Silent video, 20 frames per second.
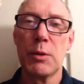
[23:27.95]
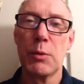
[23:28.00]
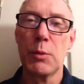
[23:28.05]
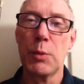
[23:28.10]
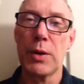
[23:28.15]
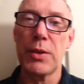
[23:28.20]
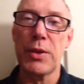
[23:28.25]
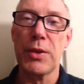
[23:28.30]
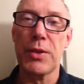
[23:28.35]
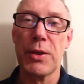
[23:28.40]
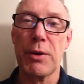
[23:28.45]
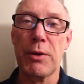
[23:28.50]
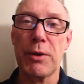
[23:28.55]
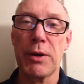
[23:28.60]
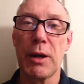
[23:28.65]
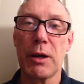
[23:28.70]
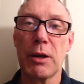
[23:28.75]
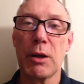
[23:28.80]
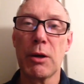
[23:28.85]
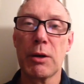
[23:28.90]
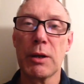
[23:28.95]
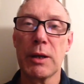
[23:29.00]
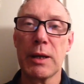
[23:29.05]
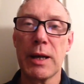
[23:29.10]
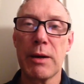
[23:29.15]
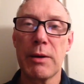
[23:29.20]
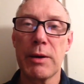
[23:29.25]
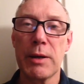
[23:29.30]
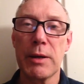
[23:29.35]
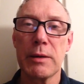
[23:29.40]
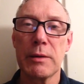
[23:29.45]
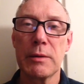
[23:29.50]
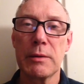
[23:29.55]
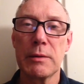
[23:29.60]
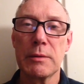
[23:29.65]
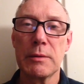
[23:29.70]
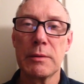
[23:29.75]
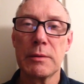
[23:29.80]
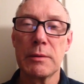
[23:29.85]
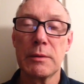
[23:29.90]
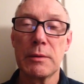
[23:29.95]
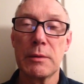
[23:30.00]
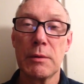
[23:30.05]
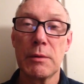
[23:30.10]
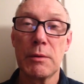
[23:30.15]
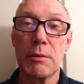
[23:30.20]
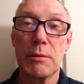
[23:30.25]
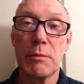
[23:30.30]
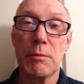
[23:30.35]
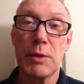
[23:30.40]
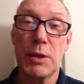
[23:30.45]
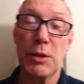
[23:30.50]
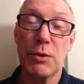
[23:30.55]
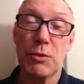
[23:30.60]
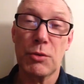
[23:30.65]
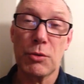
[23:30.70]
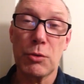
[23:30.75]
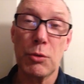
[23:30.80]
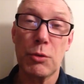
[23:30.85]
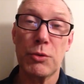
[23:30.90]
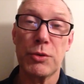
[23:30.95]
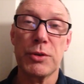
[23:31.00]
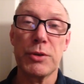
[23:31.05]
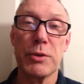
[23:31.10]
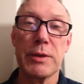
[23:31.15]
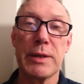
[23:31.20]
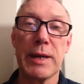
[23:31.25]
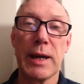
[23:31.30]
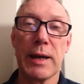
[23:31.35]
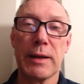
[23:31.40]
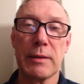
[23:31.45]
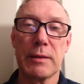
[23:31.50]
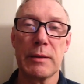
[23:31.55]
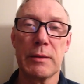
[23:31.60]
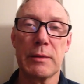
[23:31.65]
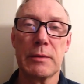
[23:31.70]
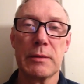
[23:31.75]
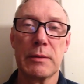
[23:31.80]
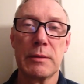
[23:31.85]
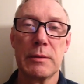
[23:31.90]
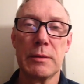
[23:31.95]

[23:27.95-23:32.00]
whether they're in our local area, in schools in Uganda,